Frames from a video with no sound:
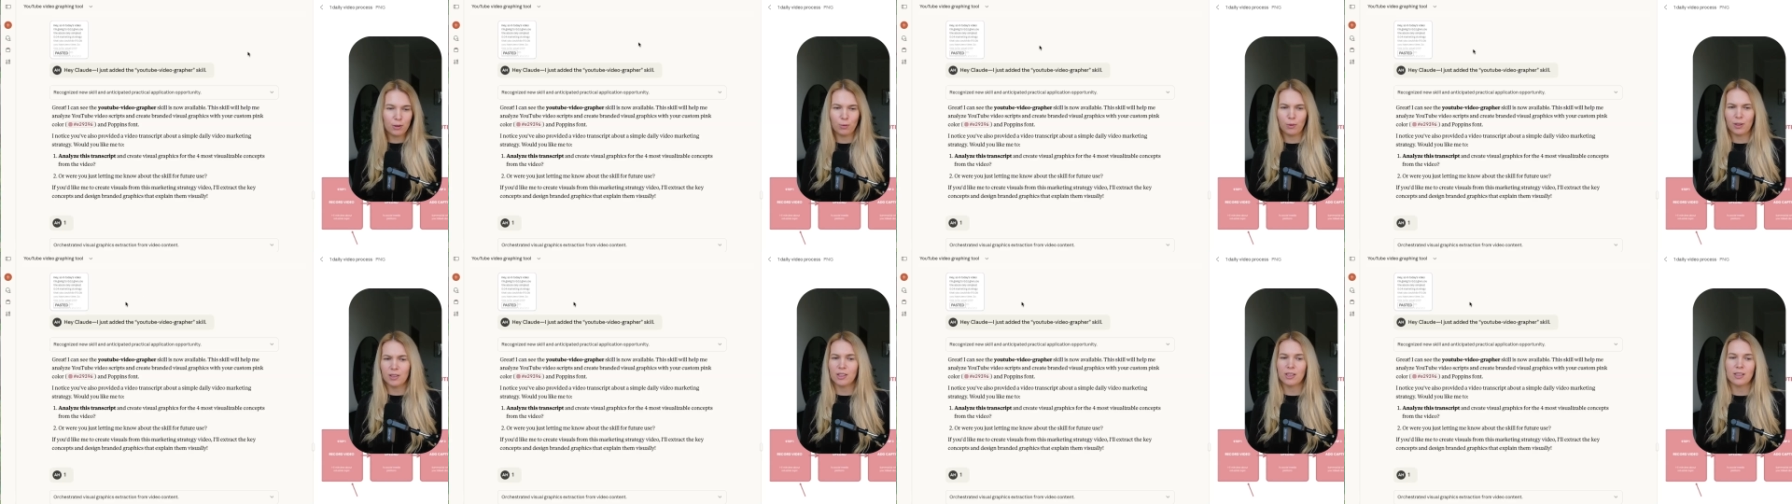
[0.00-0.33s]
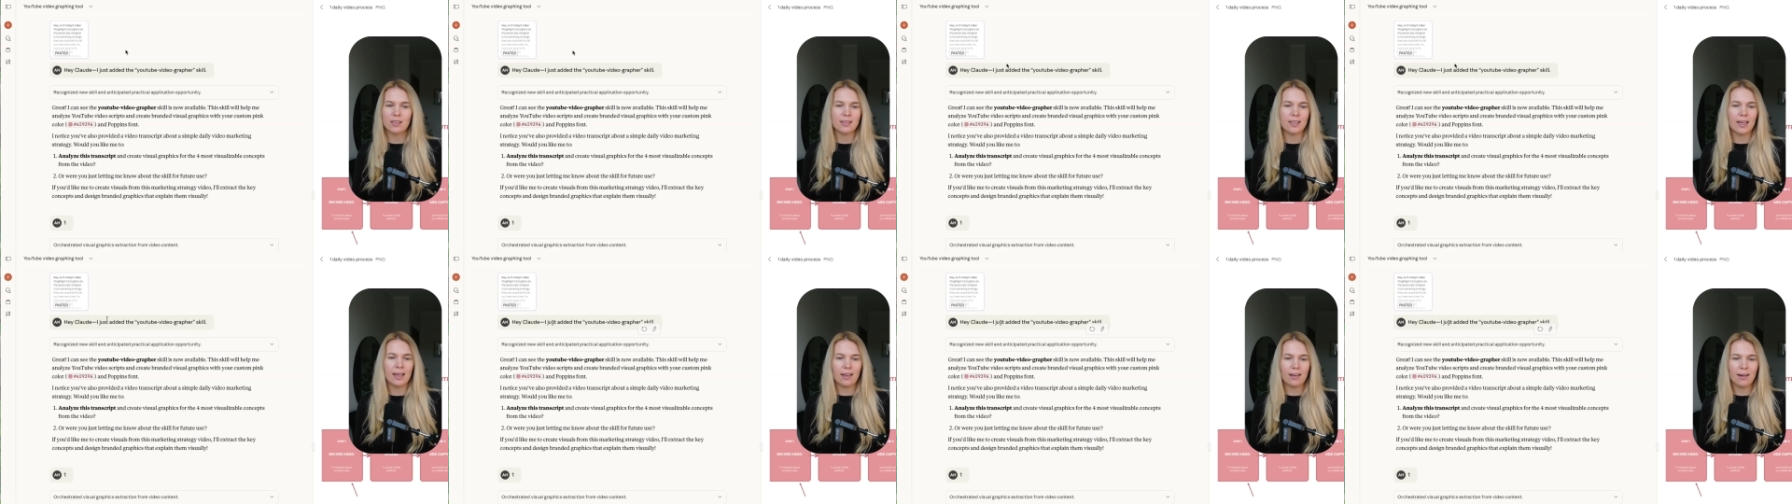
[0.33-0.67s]
which
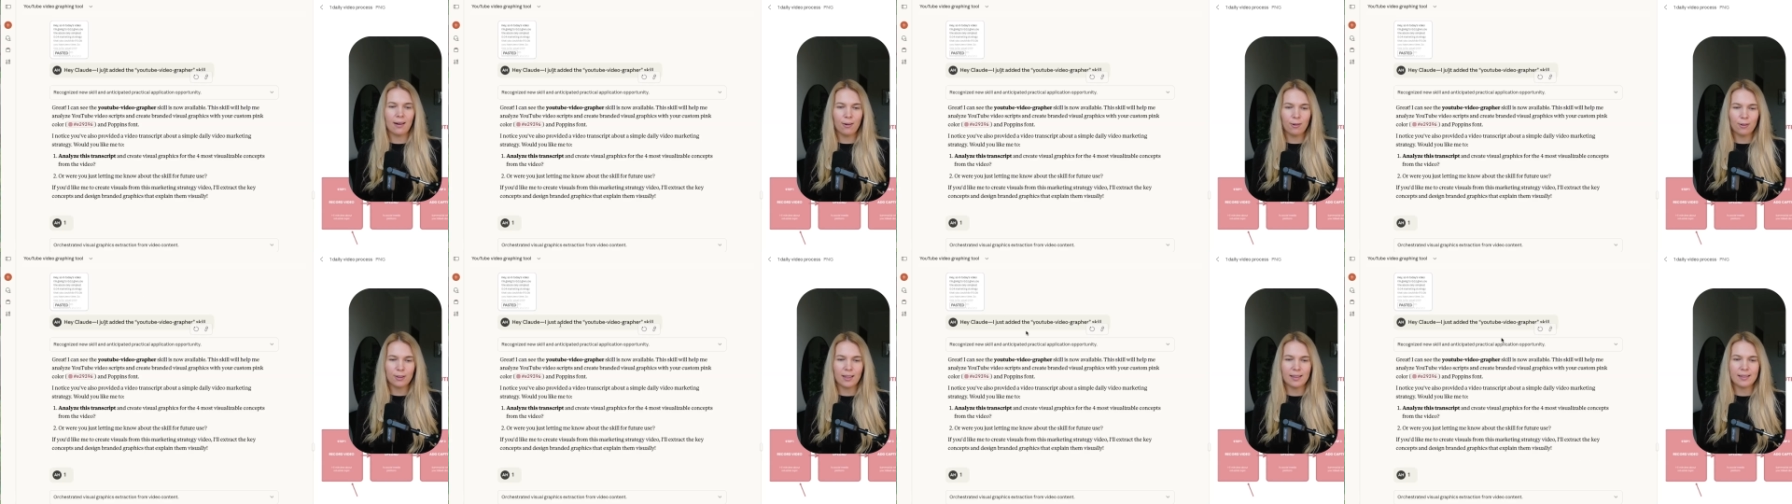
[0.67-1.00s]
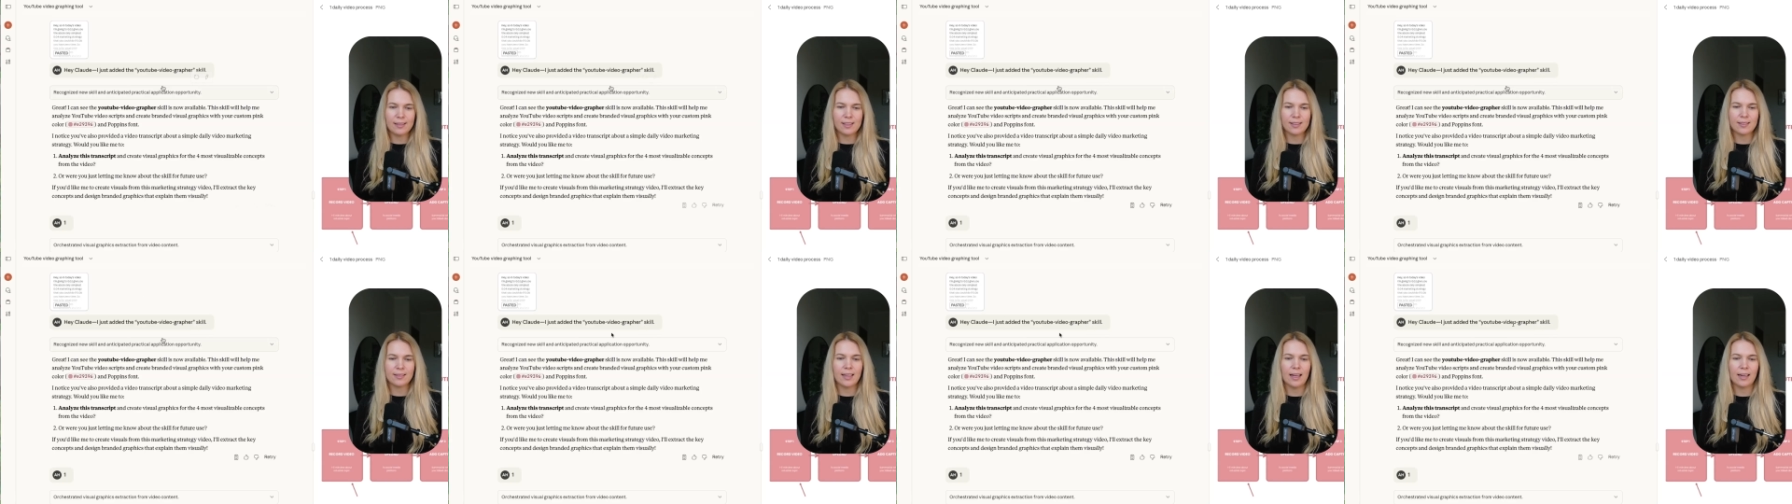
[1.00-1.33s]
is, hey Claude, I
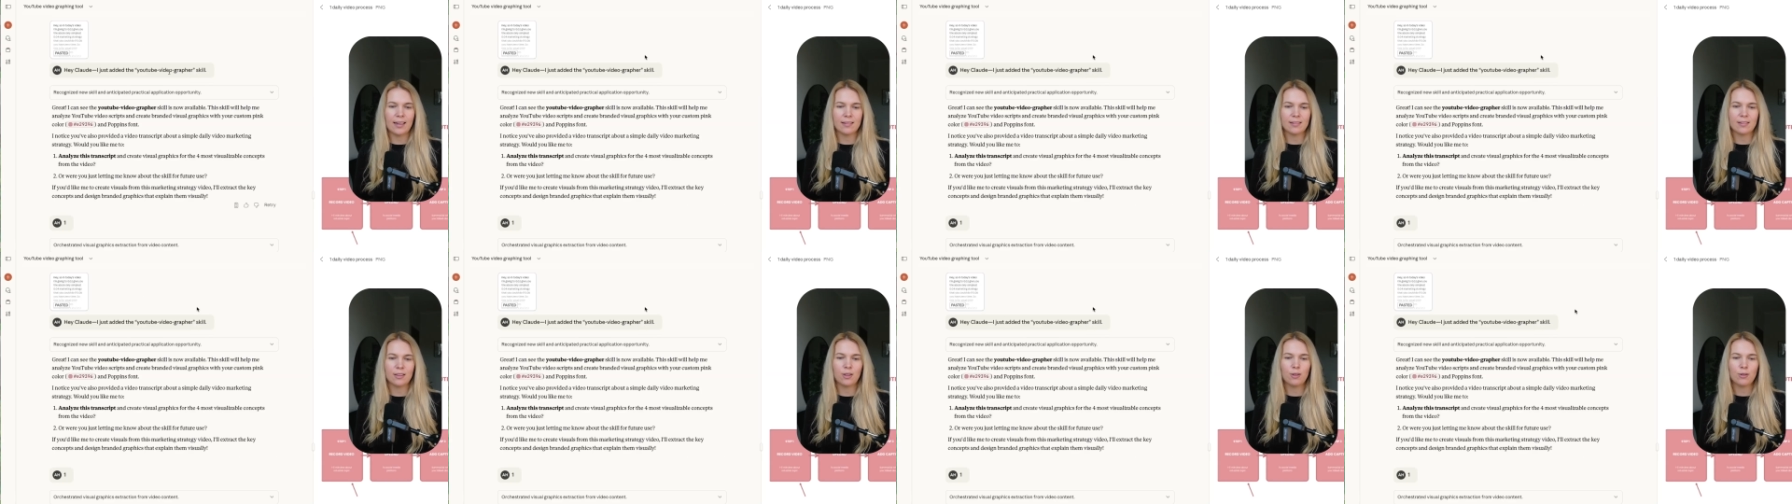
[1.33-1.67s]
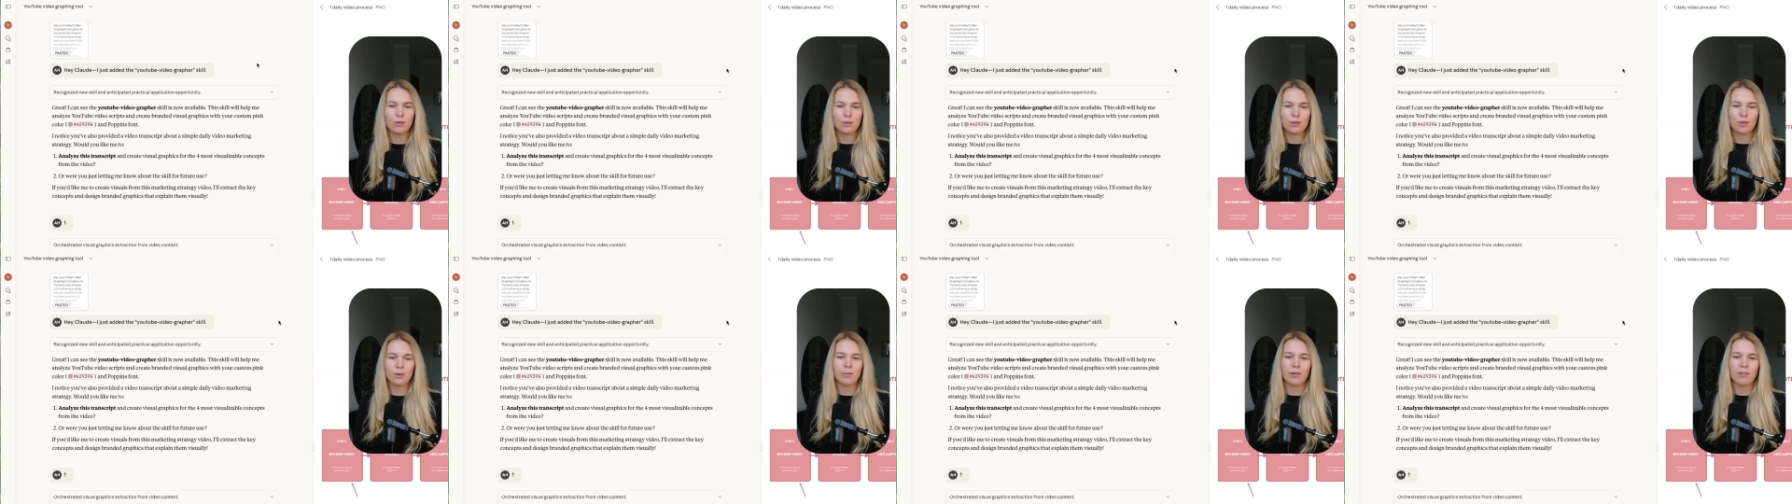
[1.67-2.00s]
just added the
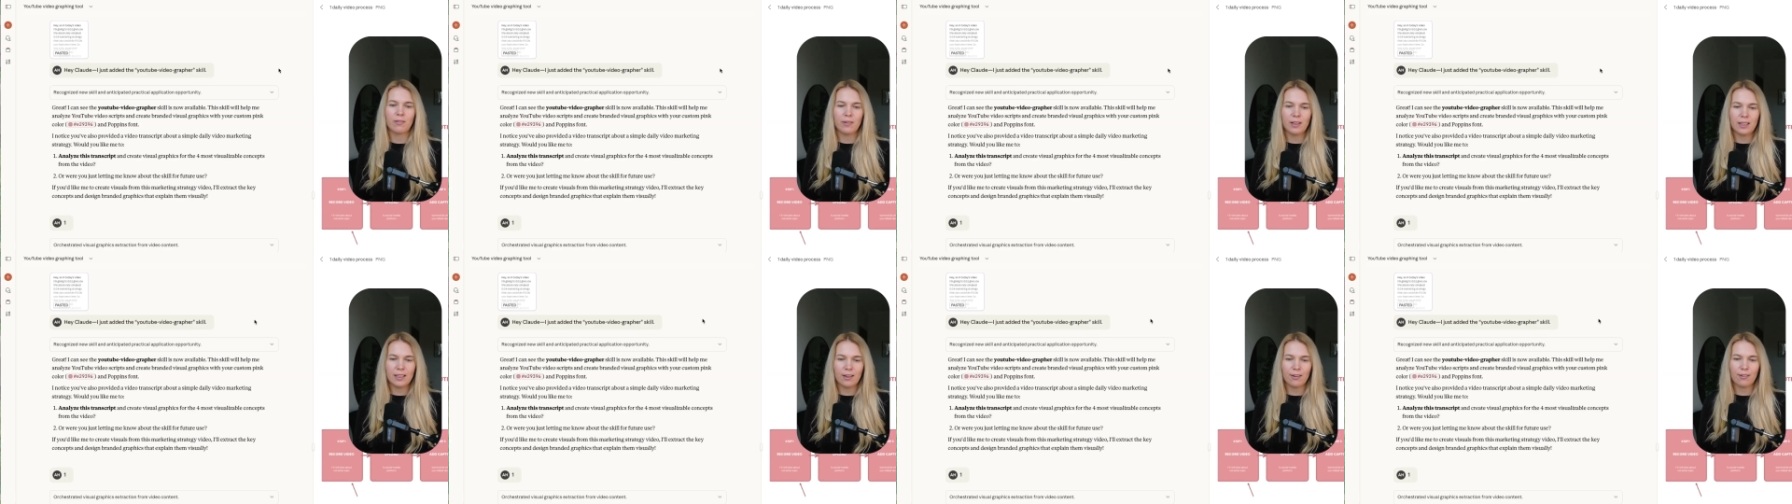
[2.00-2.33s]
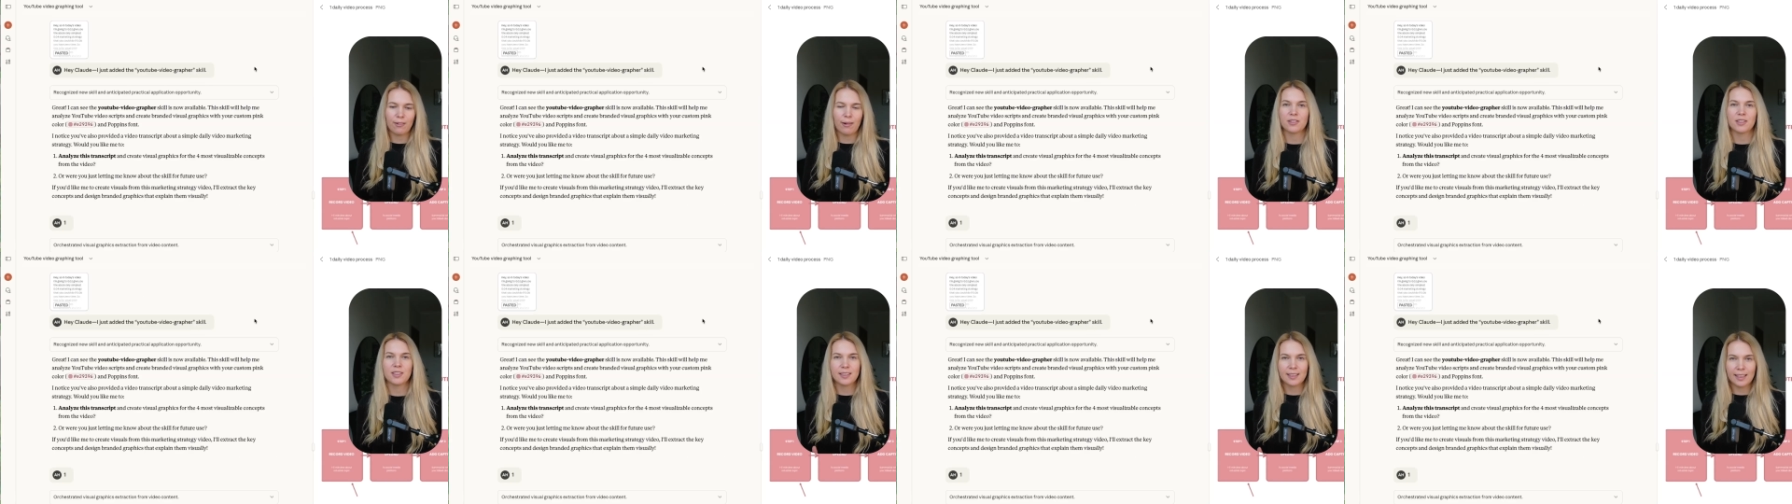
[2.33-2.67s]
YouTuber
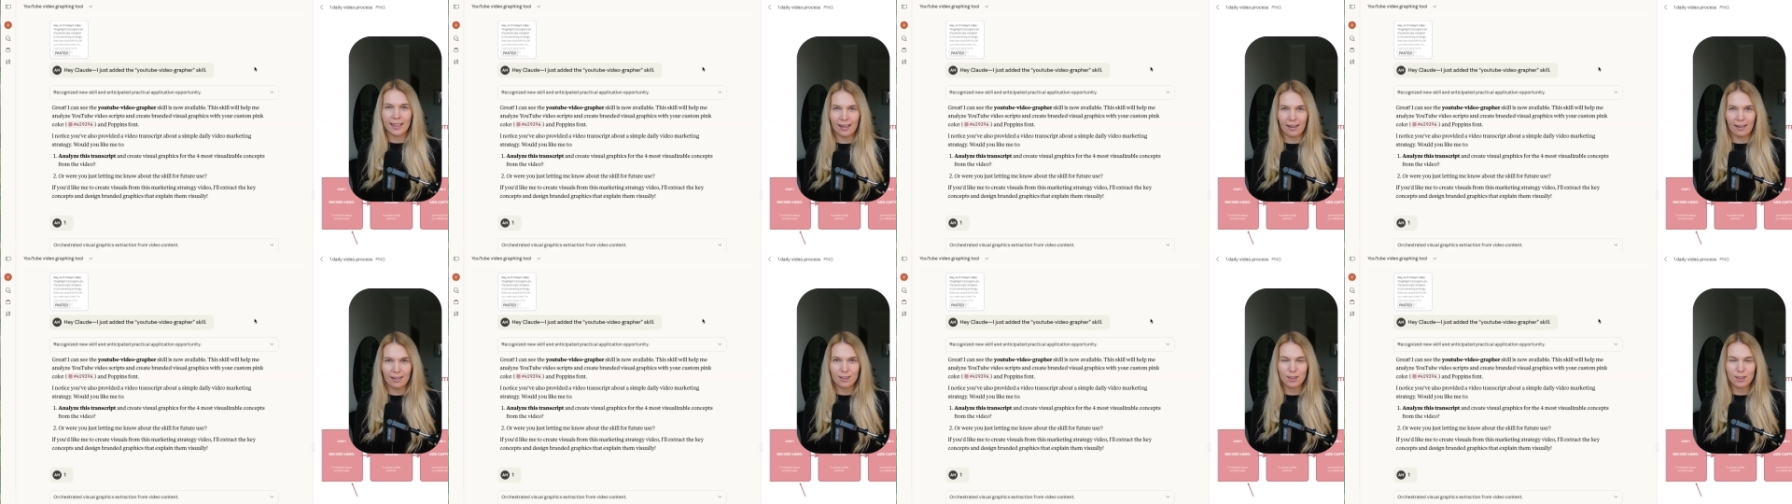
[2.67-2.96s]
videograph skill.